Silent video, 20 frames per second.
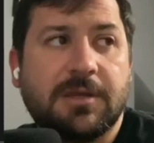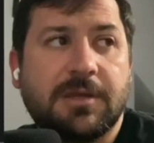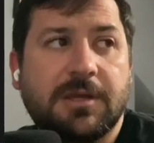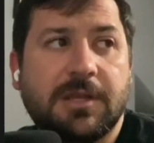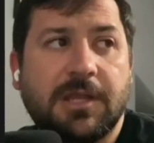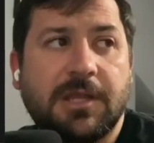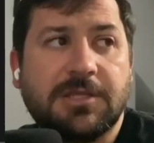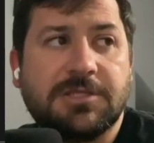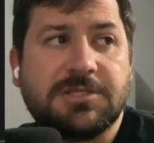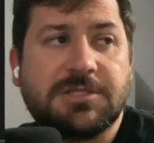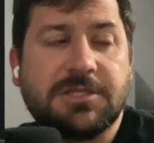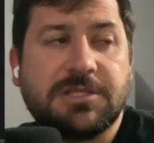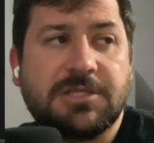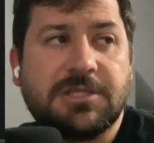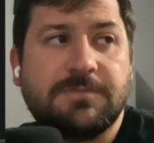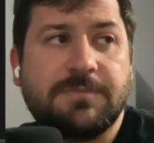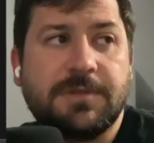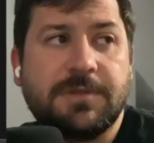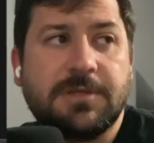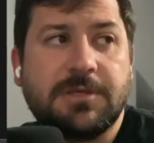
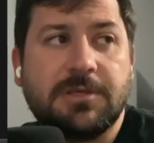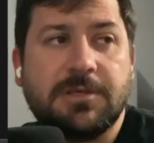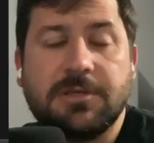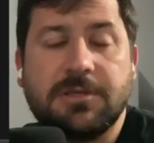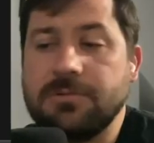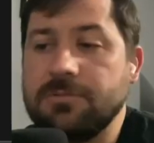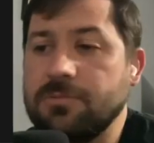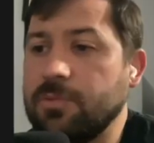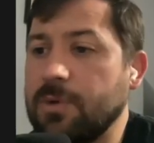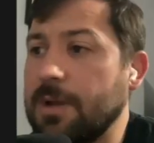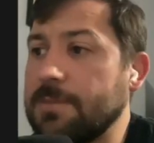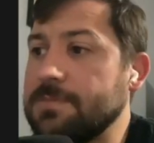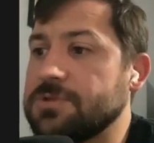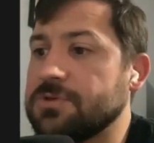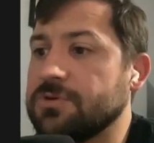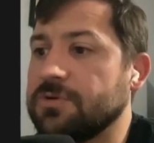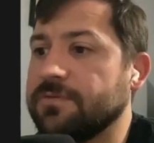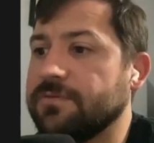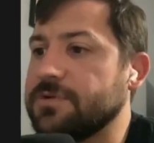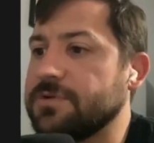HTTP web
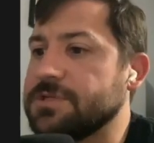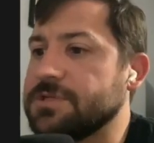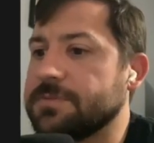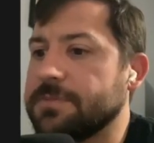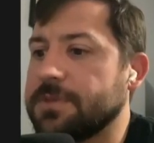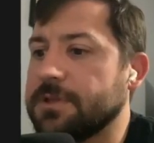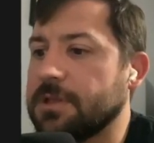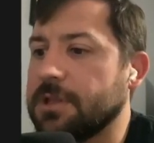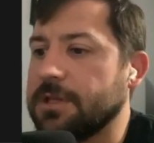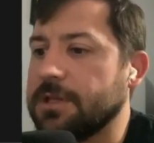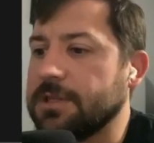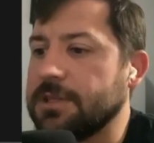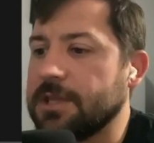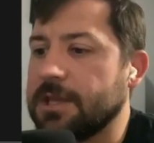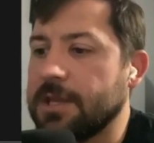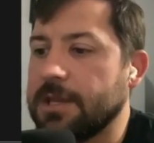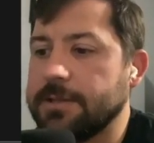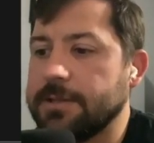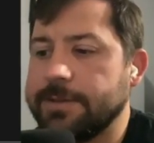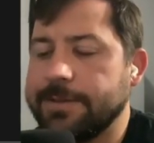server or something like
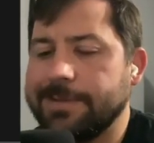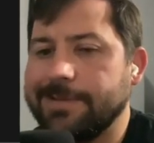that.